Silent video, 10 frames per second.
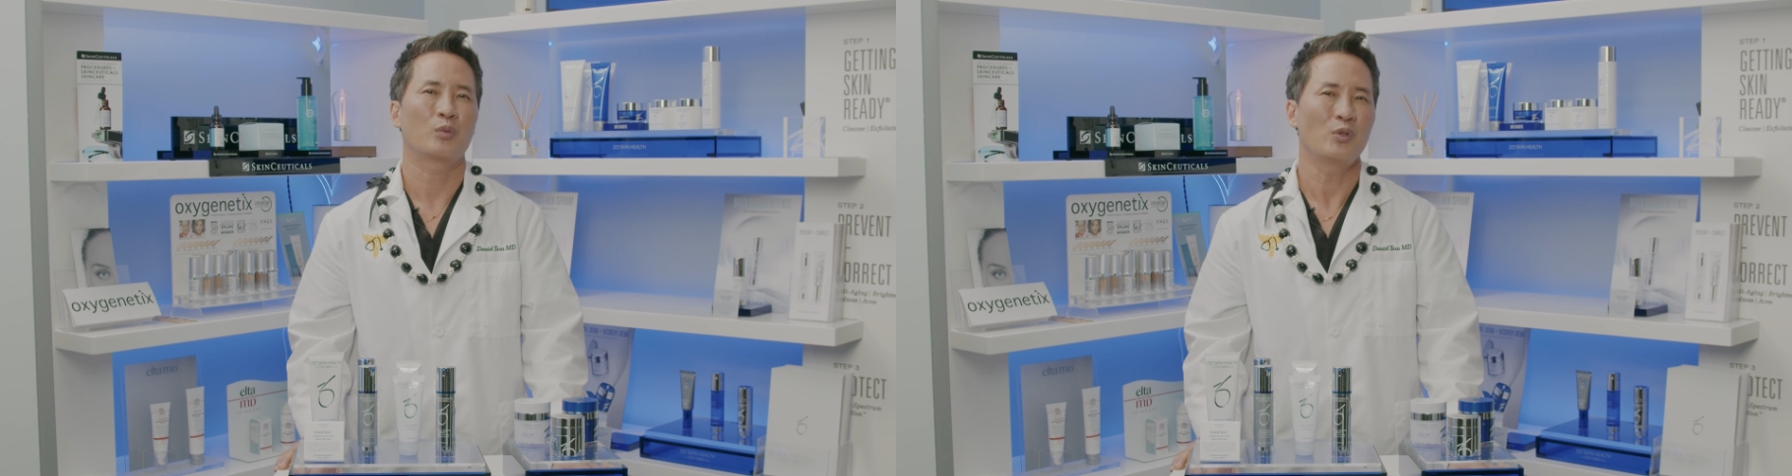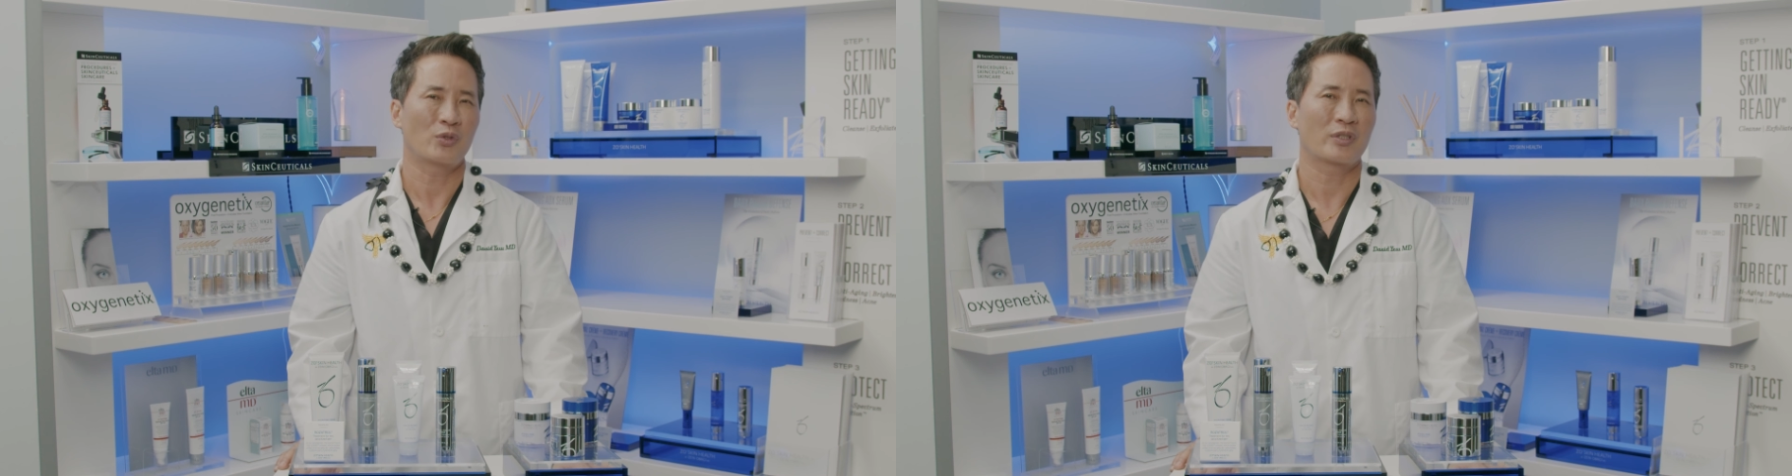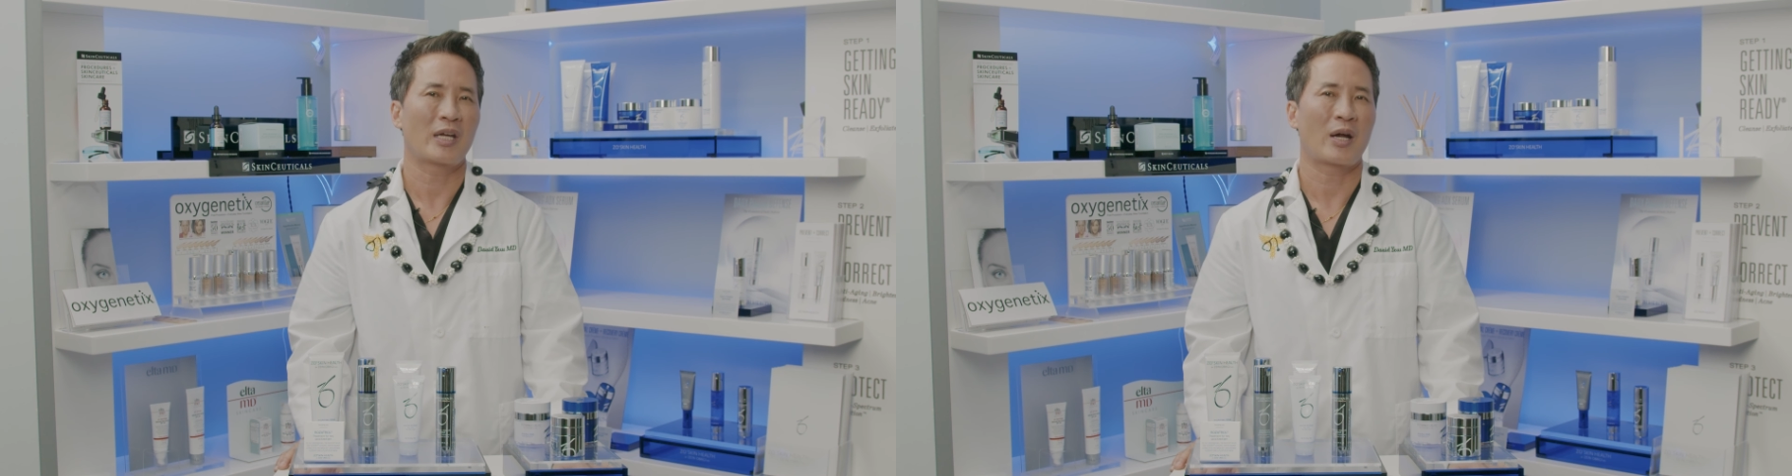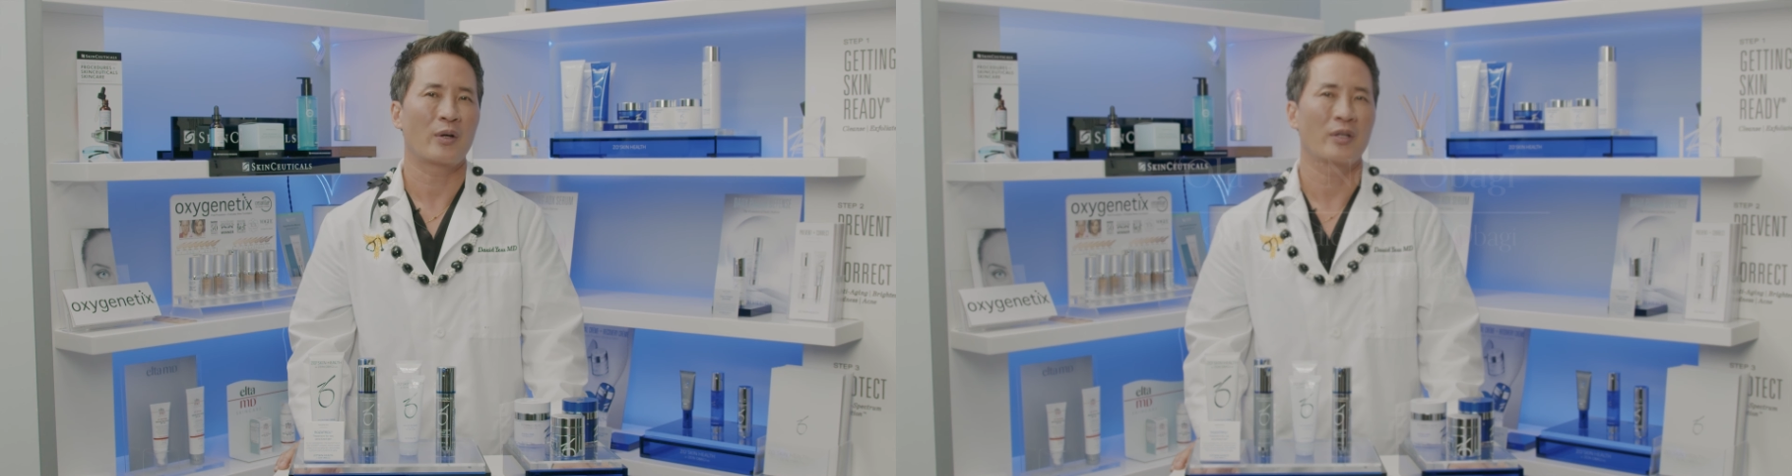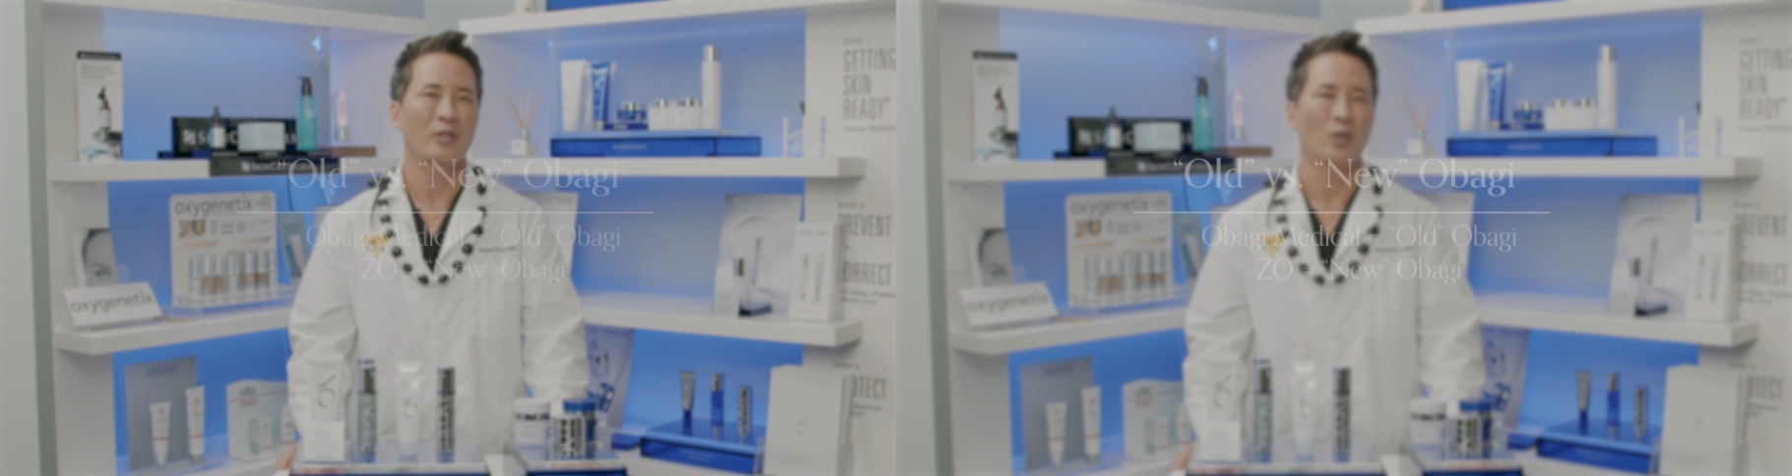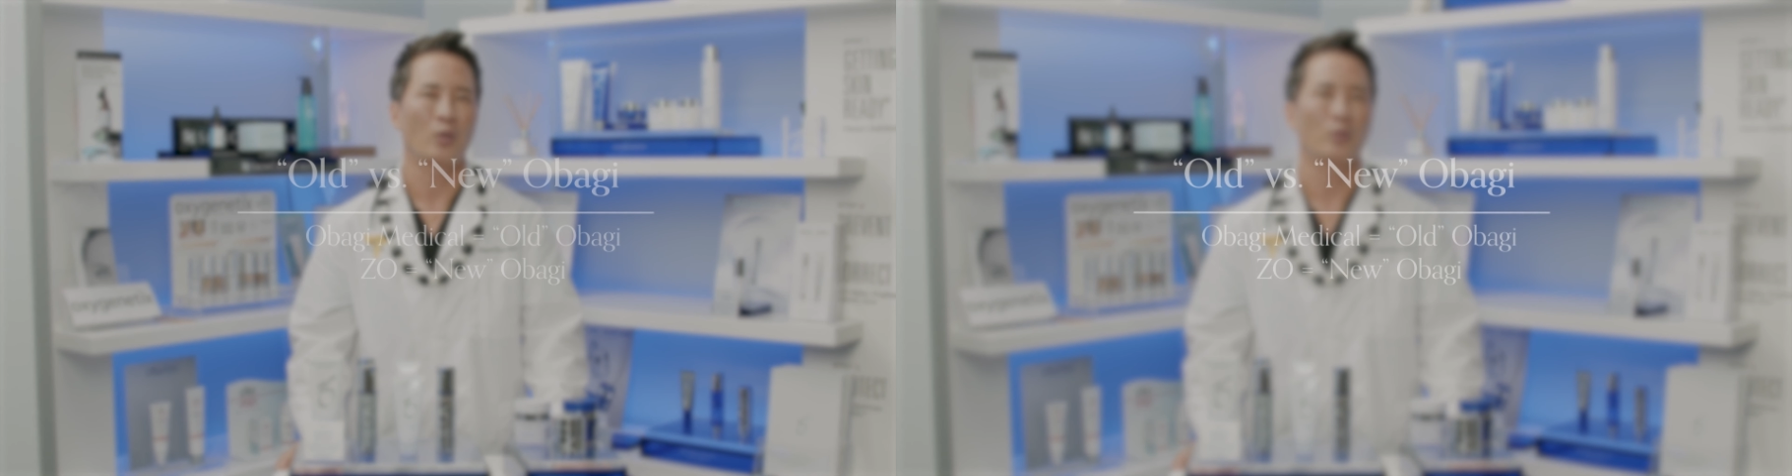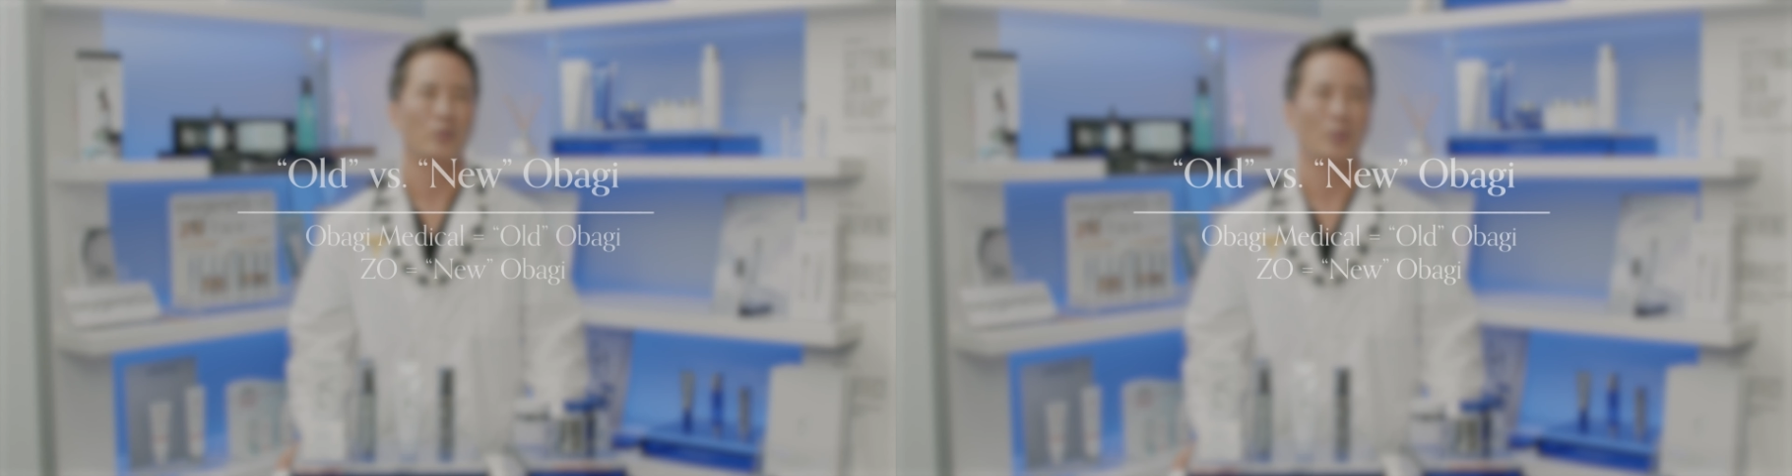used to carry the old